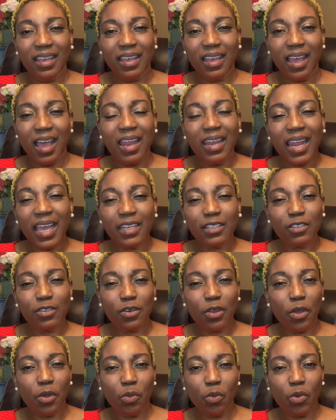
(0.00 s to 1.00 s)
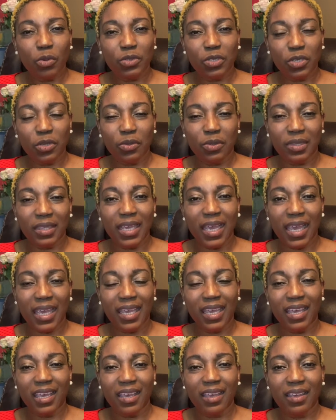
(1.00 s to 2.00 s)
I like to know what you
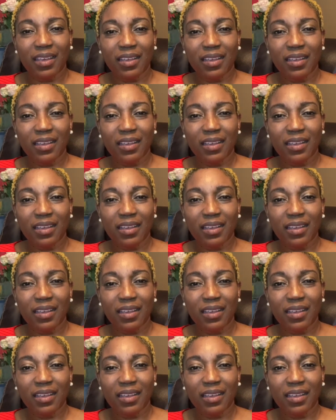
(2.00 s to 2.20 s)
think.